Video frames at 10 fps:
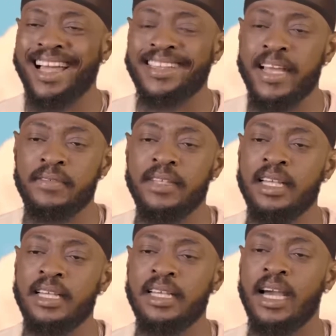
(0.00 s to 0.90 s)
And
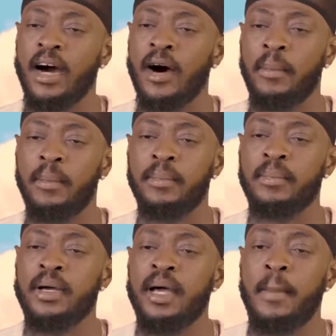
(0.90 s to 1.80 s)
definitely
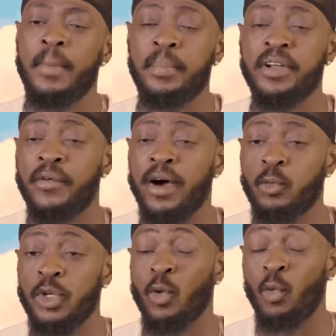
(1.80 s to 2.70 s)
my play
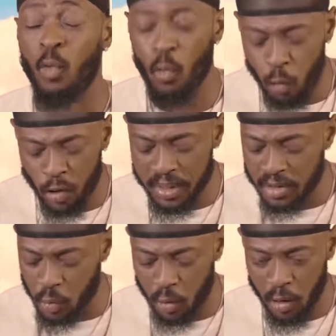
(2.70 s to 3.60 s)
around with the
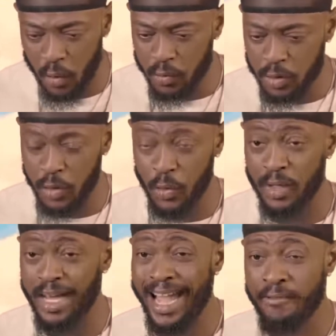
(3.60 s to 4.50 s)
women as well. You
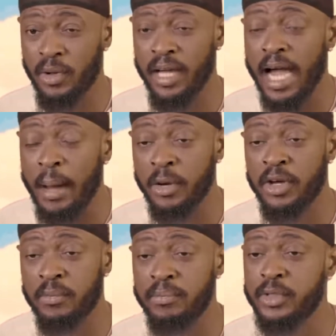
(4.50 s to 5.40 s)
know, I feel like I'm
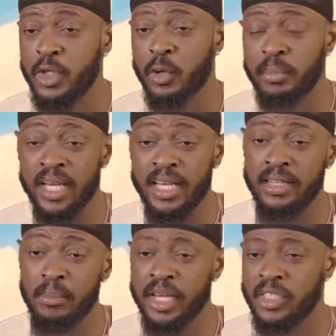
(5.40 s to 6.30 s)
gonna, you know, be
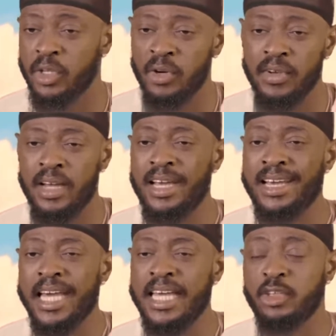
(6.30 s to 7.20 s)
in a mix of,
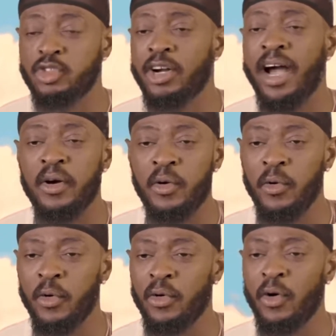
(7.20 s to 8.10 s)
in a
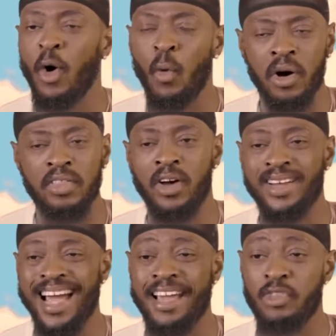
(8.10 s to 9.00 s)
triangle or
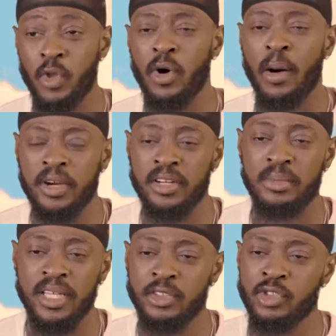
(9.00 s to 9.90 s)
whatnot. I know I'm gonna
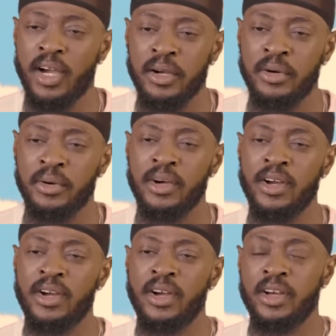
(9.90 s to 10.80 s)
be in a triangle,
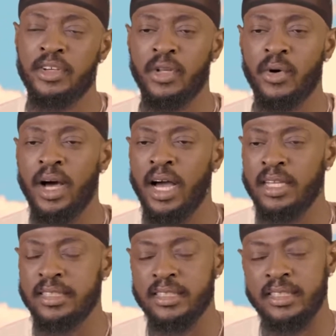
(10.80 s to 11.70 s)
you know,
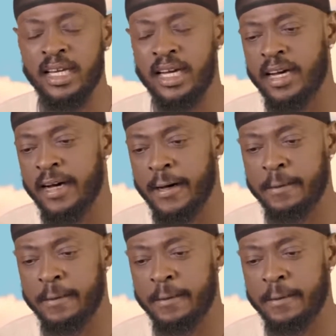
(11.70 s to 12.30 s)
and yeah.